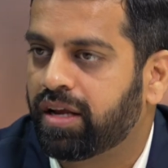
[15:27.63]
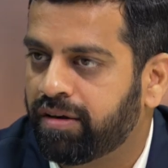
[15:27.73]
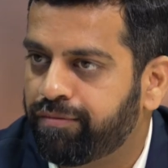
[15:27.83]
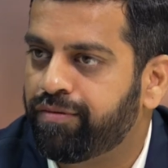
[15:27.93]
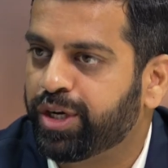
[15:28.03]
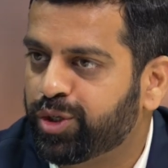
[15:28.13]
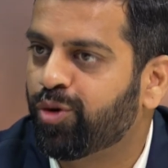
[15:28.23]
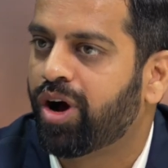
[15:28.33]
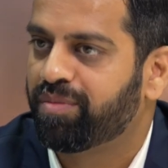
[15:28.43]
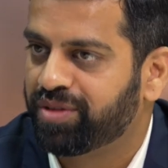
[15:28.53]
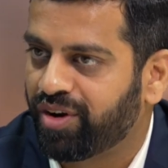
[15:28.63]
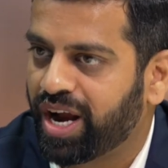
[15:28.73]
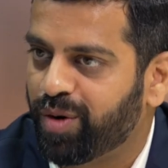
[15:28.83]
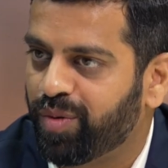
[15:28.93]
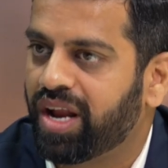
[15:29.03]
If we show up the
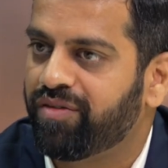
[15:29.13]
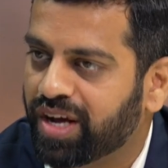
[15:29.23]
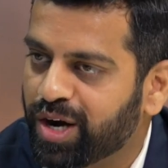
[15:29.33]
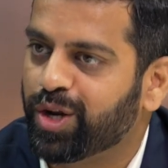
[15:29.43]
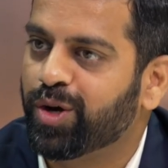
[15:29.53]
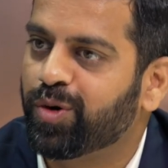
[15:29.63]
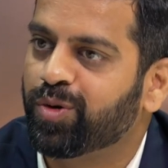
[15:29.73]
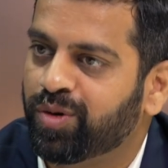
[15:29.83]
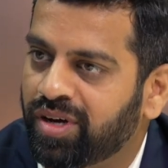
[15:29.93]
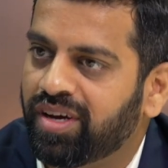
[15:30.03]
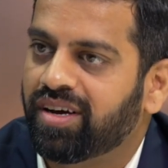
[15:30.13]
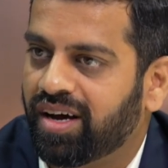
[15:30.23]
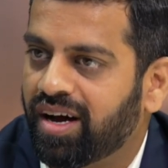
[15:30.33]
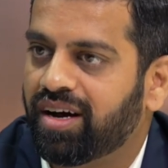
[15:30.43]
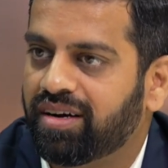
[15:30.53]
right way and we continue to
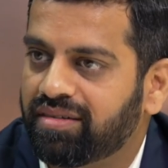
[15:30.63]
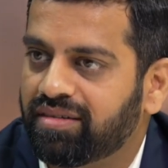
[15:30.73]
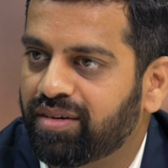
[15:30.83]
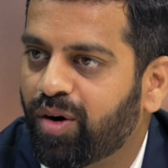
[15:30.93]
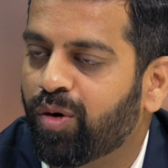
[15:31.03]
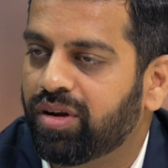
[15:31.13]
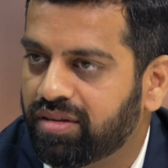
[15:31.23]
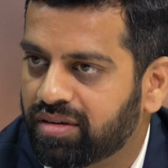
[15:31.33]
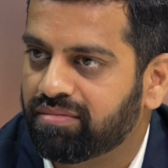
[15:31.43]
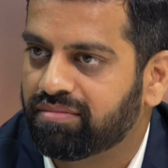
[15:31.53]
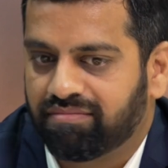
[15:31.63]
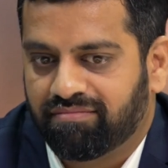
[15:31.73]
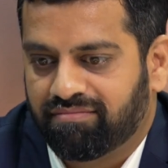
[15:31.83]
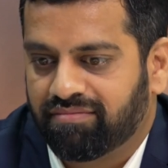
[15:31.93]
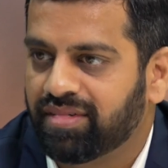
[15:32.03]
hold the
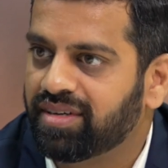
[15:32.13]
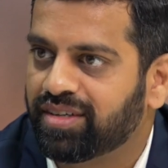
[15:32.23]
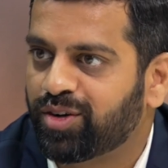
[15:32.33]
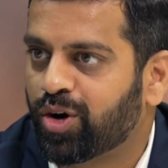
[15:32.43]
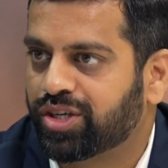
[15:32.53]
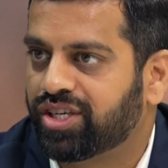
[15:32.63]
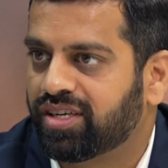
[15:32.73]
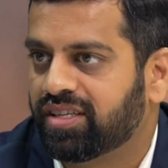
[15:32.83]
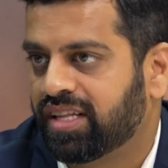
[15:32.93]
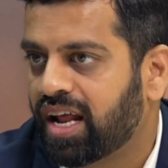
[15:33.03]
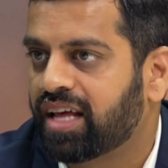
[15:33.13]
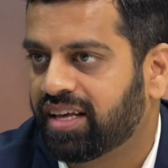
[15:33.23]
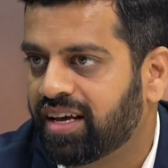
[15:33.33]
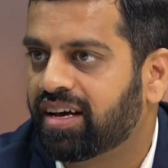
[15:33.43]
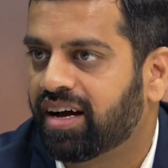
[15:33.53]
torch, then I
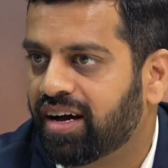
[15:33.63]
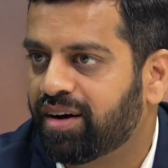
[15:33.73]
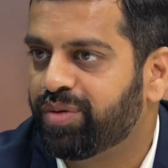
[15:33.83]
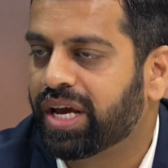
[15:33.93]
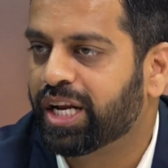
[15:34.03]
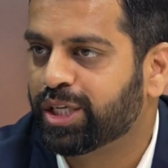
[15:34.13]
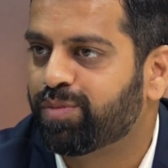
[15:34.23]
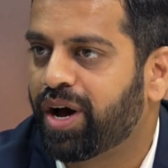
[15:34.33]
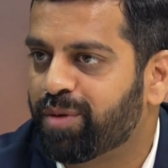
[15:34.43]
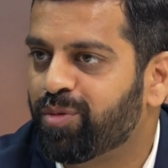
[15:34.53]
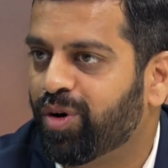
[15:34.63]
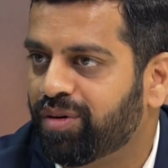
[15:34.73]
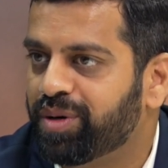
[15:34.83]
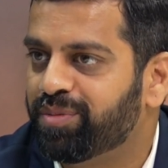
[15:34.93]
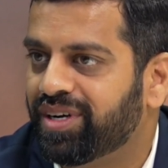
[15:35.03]
think we can inspire more
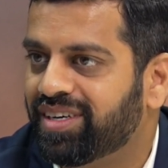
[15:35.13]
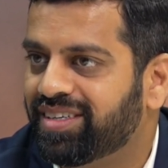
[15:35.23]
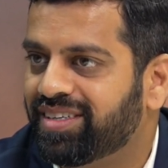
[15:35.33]
people.